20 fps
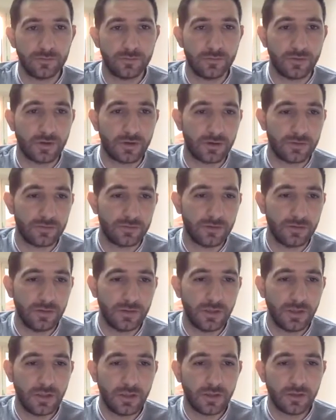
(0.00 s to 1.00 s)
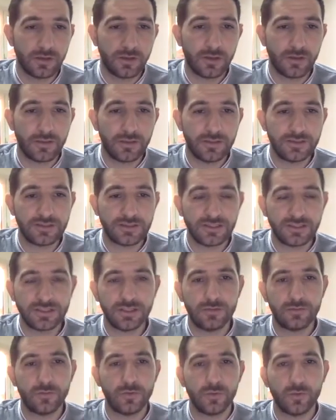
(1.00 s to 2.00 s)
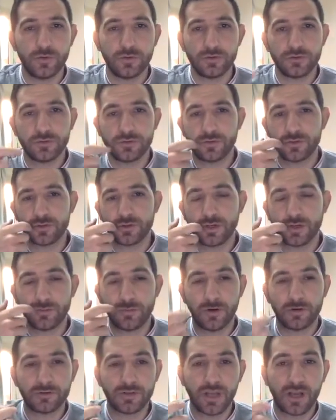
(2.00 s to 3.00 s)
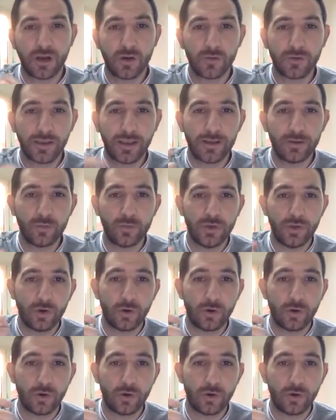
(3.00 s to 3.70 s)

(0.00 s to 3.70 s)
Marhaba. Okay, in this session we want to talk about how can we